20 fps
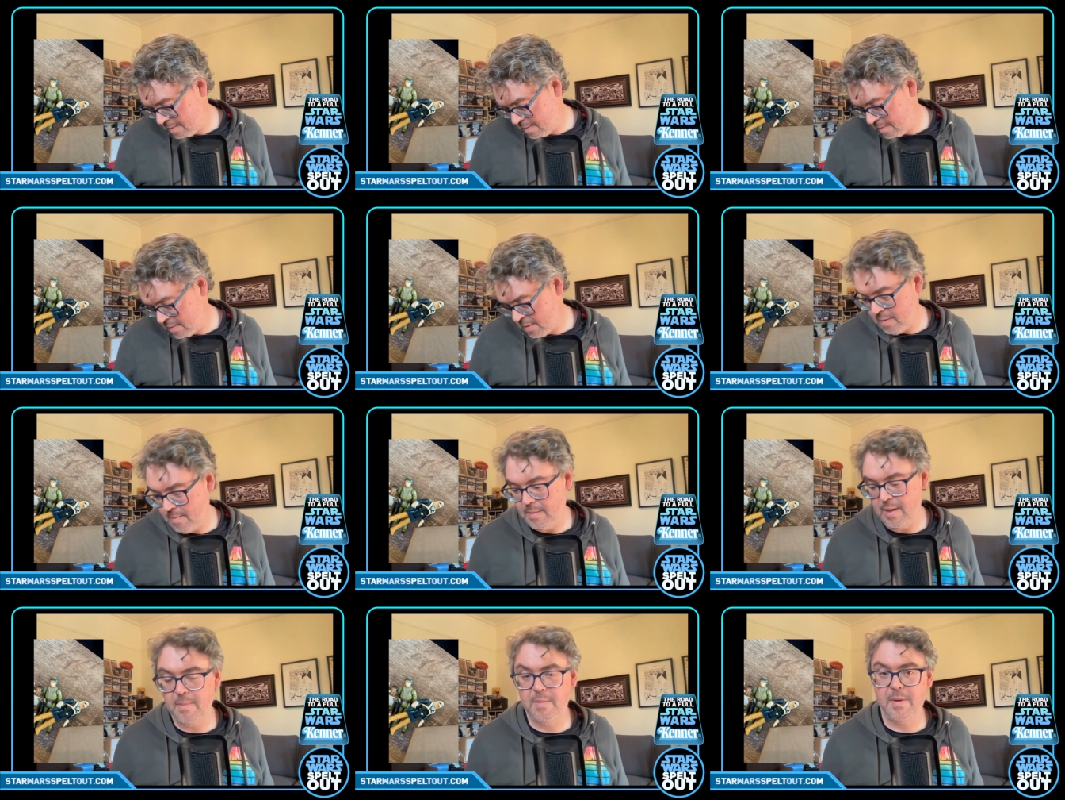So it
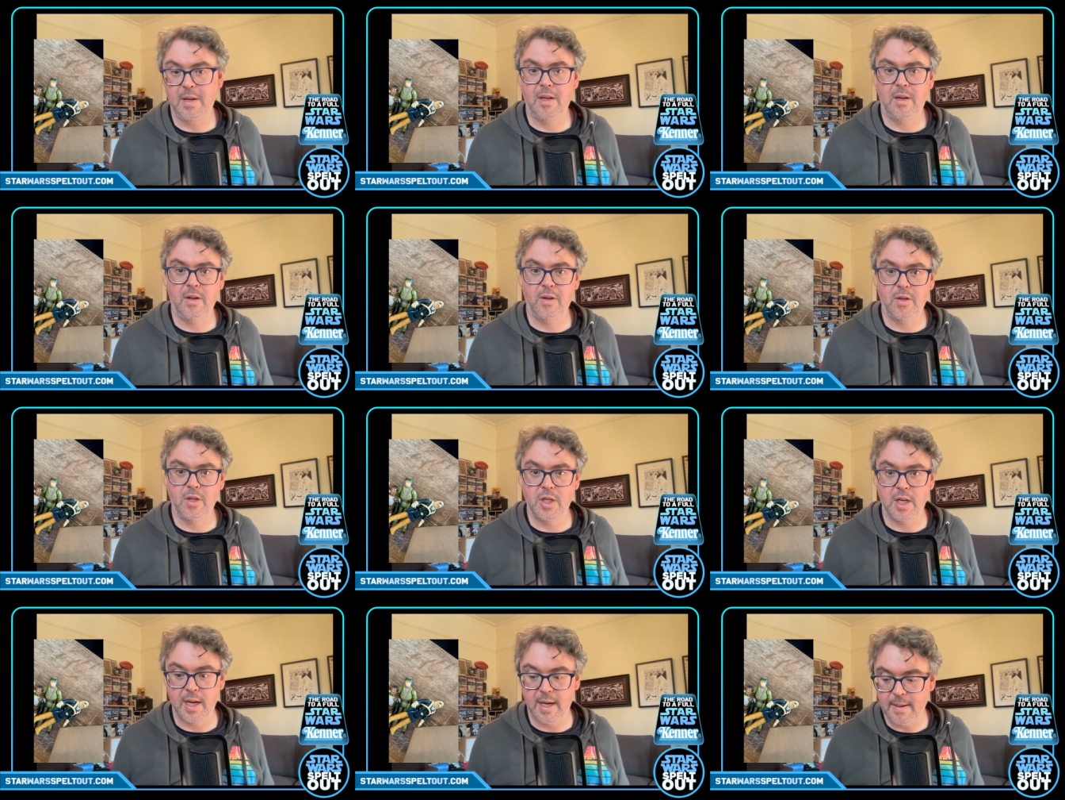might be an
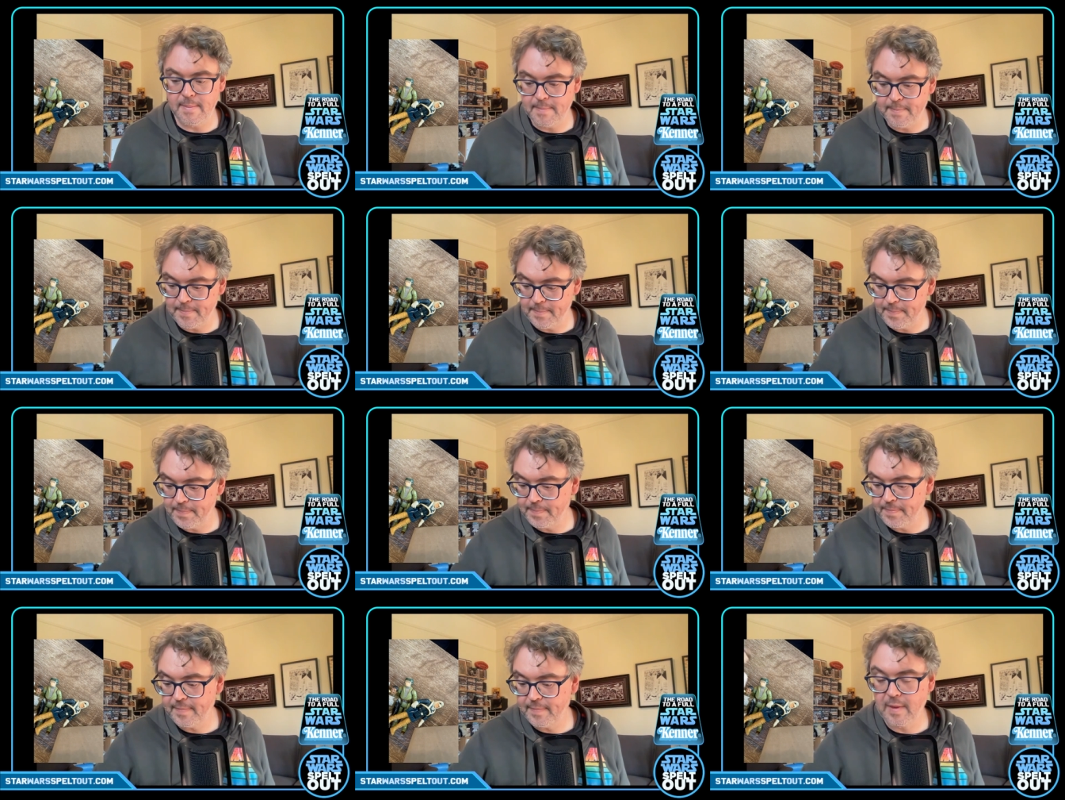OG.
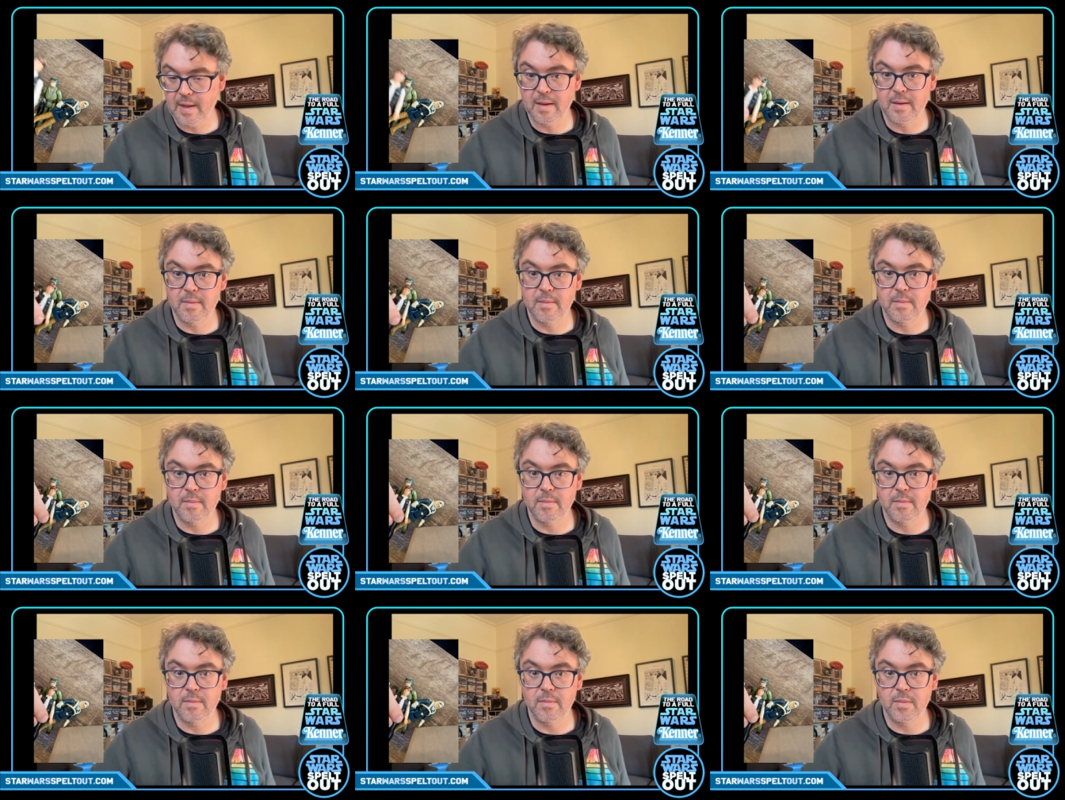
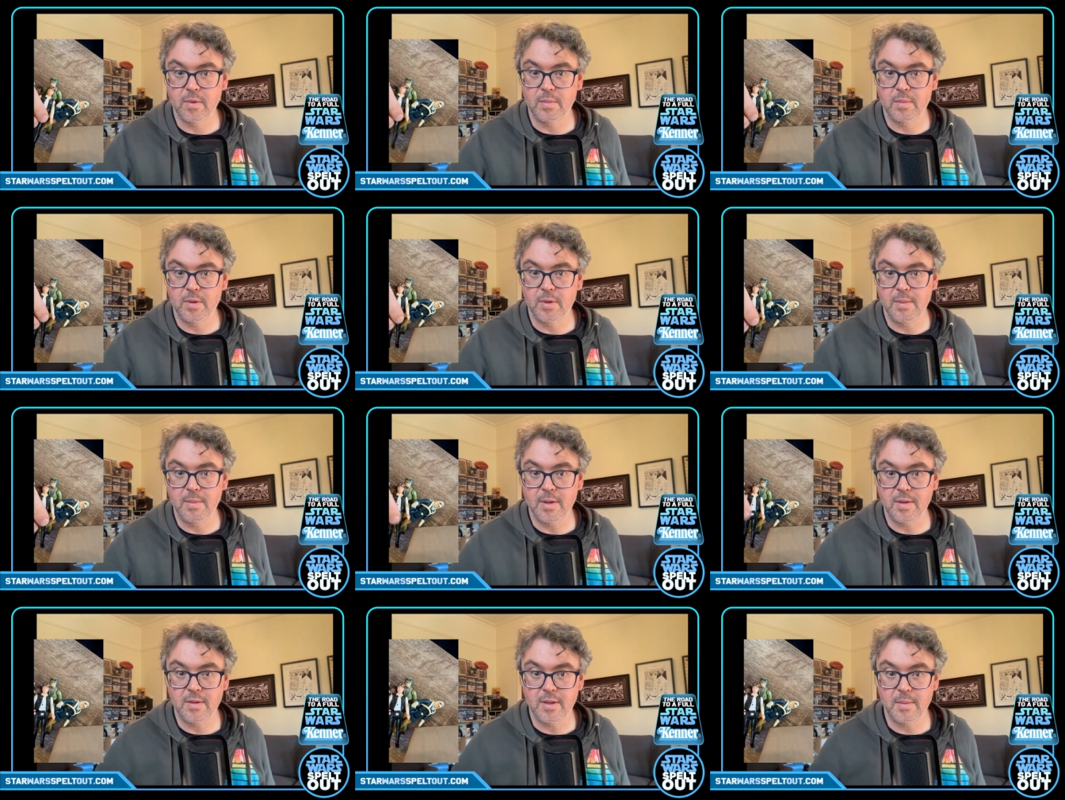We'll put him
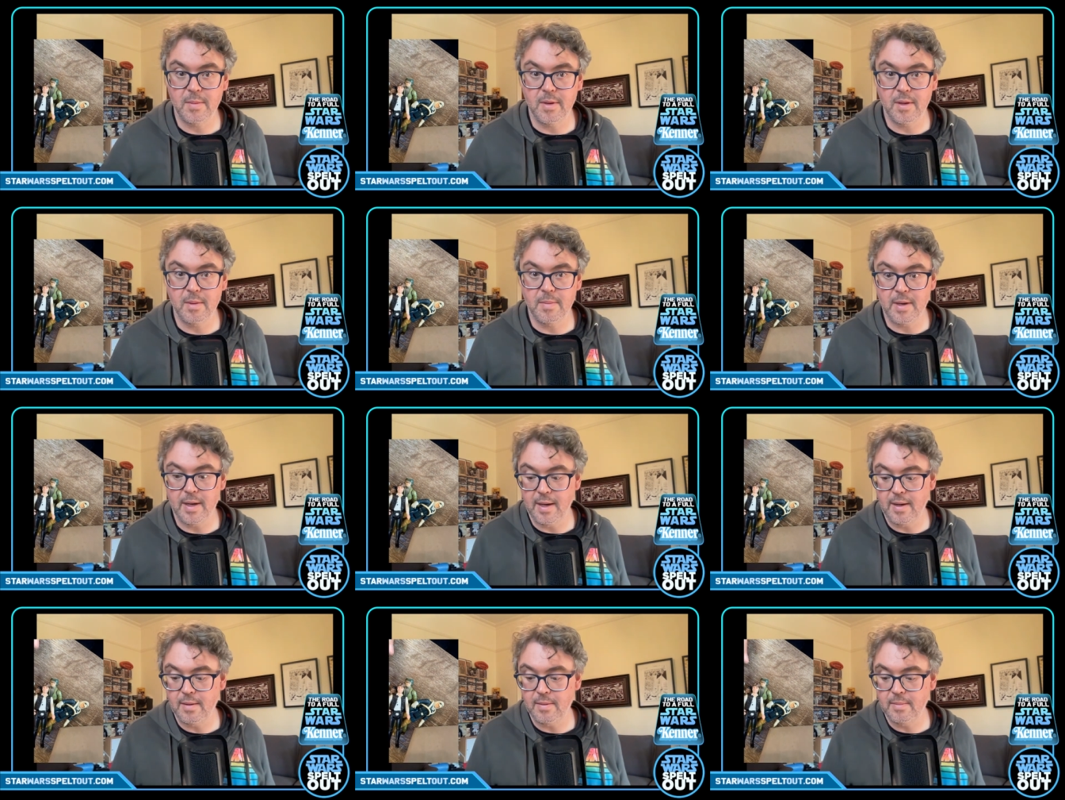on top of the
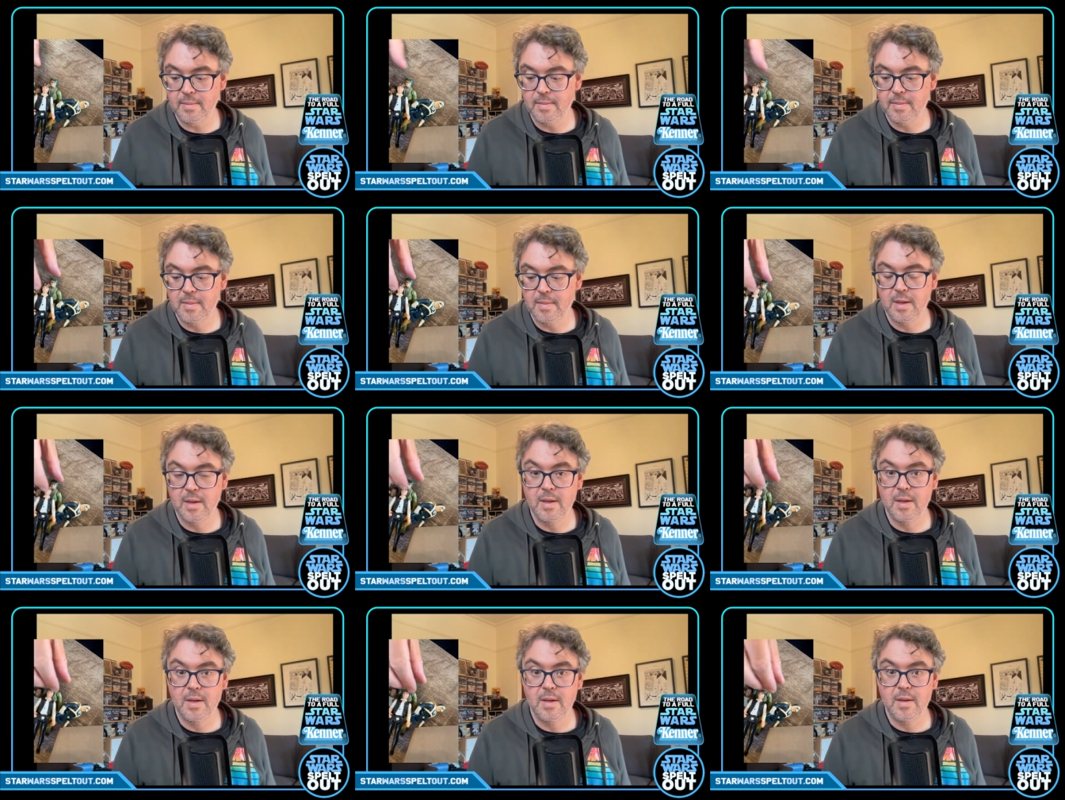pile.
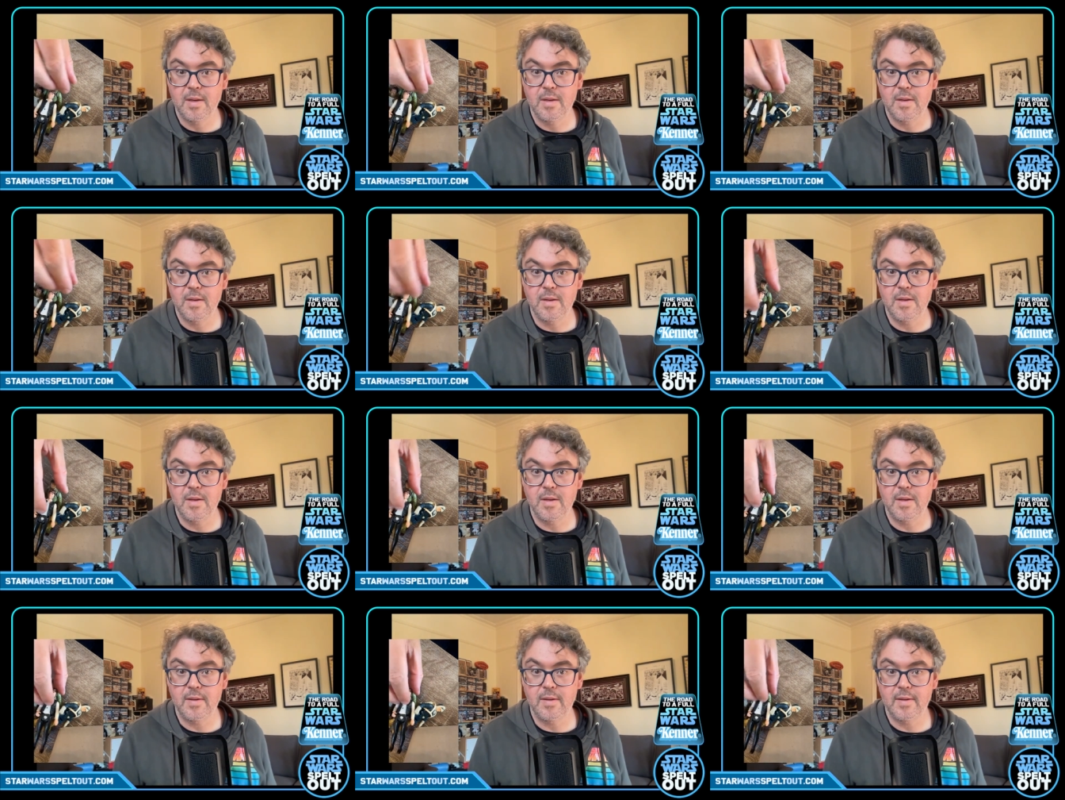You
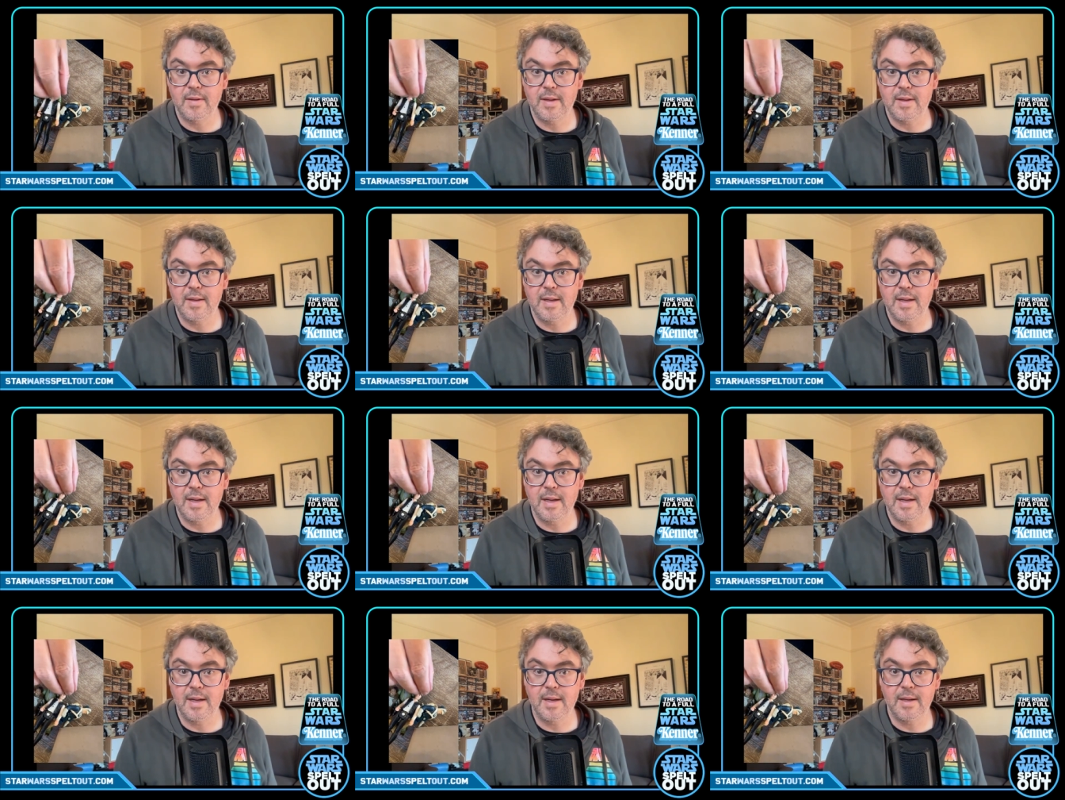can sit there,
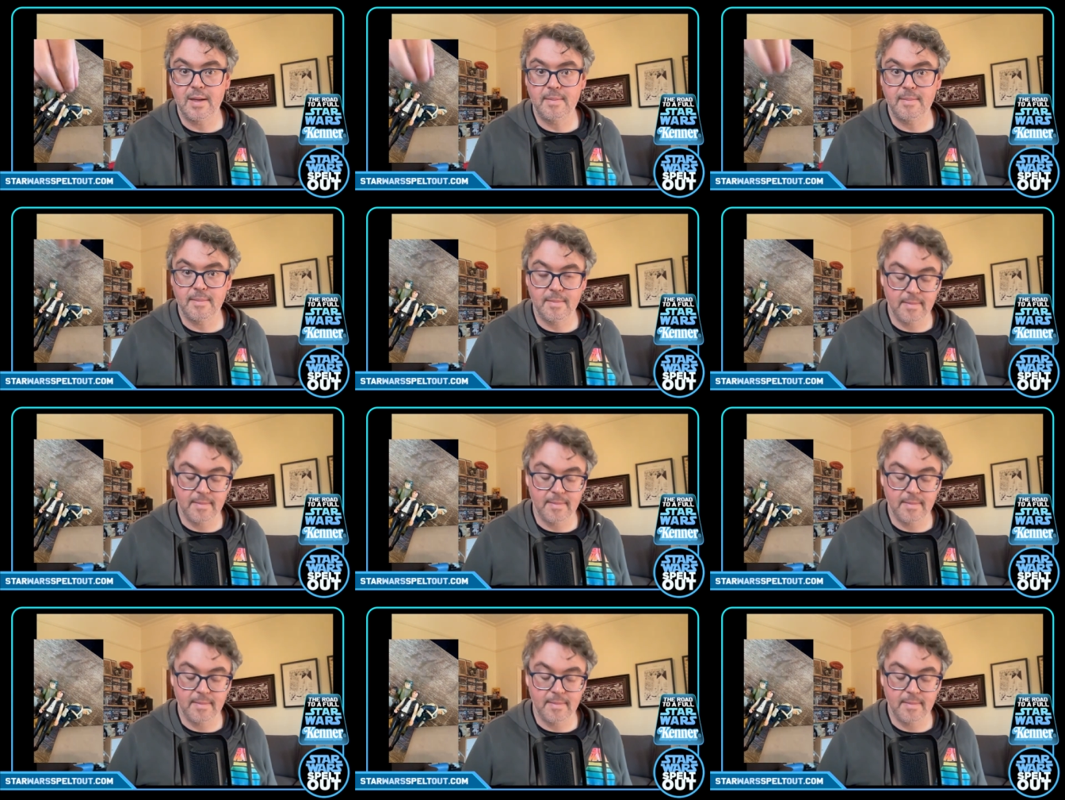hon.